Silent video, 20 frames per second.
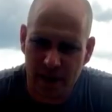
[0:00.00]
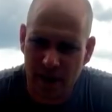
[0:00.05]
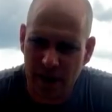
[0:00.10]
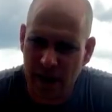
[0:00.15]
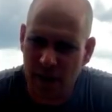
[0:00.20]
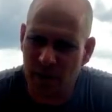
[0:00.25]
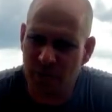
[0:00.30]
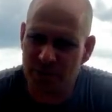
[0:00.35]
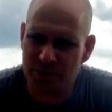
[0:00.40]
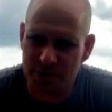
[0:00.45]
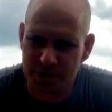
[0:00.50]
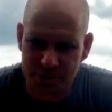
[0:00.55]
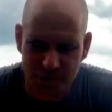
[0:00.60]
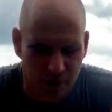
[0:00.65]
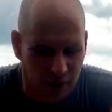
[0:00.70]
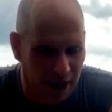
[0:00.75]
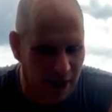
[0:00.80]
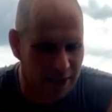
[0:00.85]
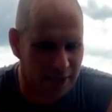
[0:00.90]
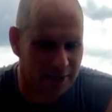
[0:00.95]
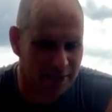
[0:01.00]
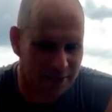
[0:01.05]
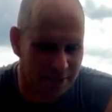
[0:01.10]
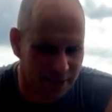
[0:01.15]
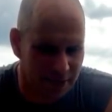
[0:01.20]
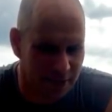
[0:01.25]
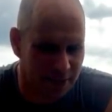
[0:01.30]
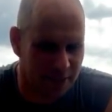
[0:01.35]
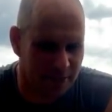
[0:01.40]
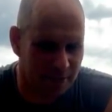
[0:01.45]
I was attracted to
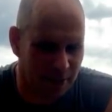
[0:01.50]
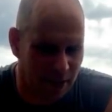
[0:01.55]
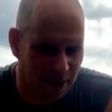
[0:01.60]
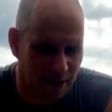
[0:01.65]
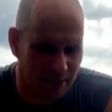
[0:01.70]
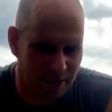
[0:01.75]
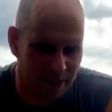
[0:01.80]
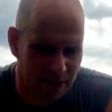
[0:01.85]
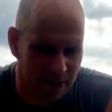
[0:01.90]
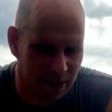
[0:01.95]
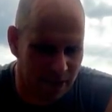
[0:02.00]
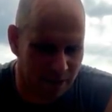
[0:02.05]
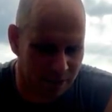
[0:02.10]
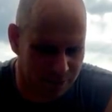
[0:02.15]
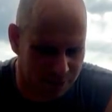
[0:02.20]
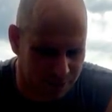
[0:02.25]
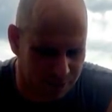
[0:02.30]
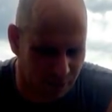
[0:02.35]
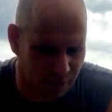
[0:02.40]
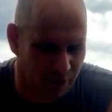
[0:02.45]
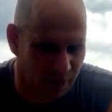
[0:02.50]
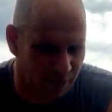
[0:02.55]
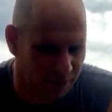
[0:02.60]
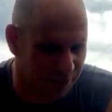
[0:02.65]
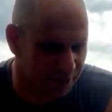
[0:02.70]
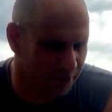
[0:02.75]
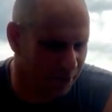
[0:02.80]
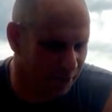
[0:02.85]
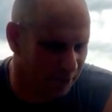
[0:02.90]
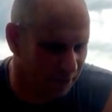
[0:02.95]
him. I mean, I was
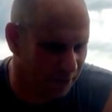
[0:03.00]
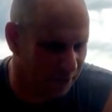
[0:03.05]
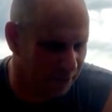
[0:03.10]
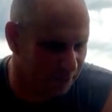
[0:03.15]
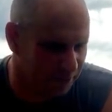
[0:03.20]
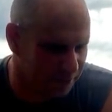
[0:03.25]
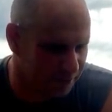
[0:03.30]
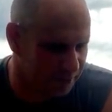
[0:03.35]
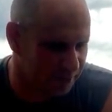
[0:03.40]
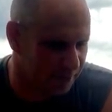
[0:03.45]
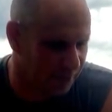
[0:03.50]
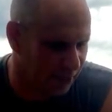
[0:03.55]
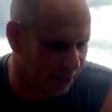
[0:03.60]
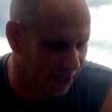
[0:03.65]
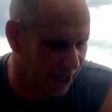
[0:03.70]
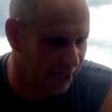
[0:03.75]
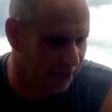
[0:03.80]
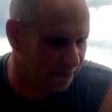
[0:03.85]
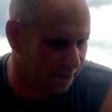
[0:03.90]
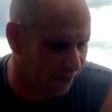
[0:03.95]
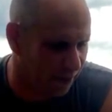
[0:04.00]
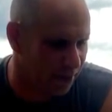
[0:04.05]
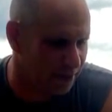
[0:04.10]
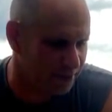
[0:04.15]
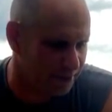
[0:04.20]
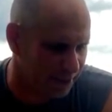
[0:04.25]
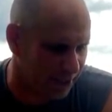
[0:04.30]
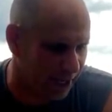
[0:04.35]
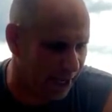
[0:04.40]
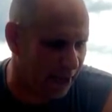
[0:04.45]
drawn to him. He had the
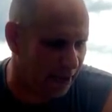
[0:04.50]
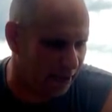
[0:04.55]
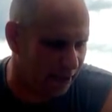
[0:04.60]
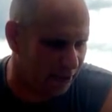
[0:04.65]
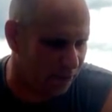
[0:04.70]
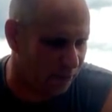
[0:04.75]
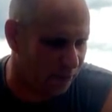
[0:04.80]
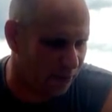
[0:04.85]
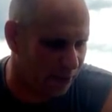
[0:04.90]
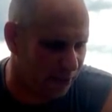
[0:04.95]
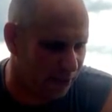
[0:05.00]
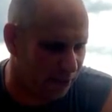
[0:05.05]
personality where